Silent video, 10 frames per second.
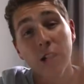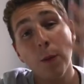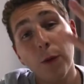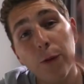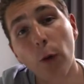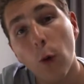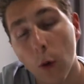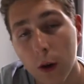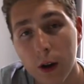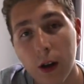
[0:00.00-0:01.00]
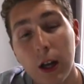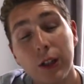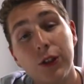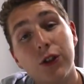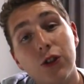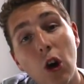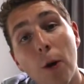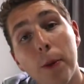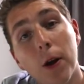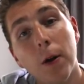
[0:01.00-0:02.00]
Number four,
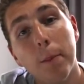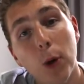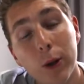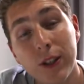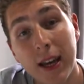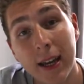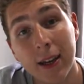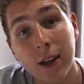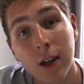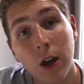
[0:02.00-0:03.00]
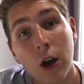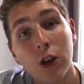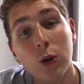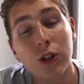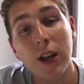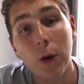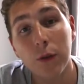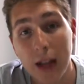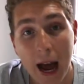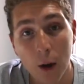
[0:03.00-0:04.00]
stop putting
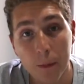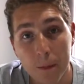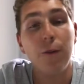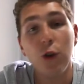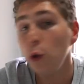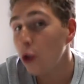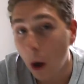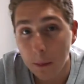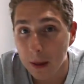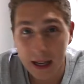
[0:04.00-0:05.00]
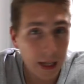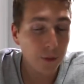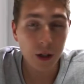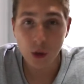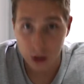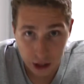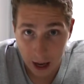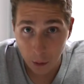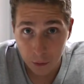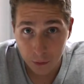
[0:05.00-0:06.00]
yourself down. If you don't believe in
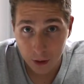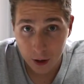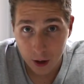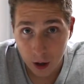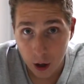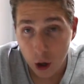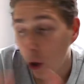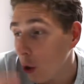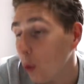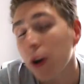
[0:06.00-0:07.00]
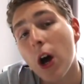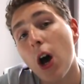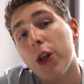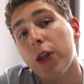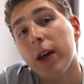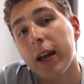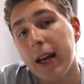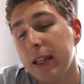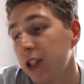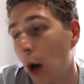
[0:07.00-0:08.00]
yourself, who on earth
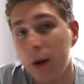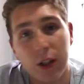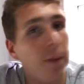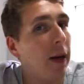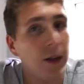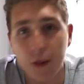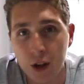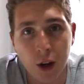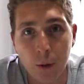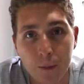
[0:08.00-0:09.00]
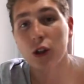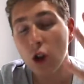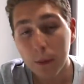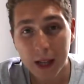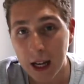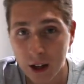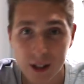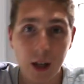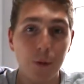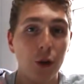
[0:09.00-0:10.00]
is going to believe in you? Stop telling
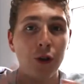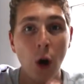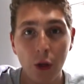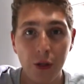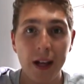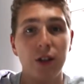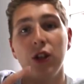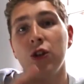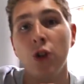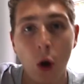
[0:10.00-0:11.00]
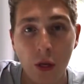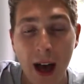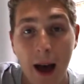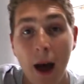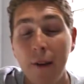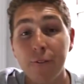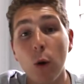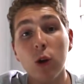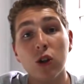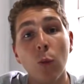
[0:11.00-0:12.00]
yourself you're not this, you're not that, and
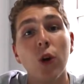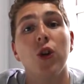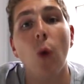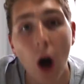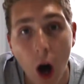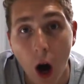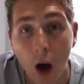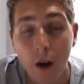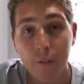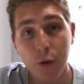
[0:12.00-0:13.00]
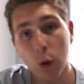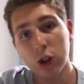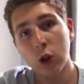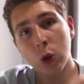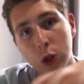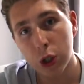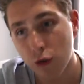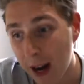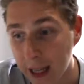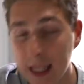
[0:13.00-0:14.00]
focus on what you are. Focus on your
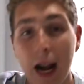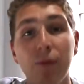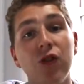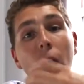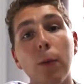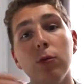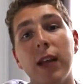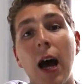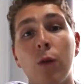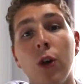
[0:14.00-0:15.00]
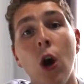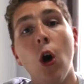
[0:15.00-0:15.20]
strengths and double down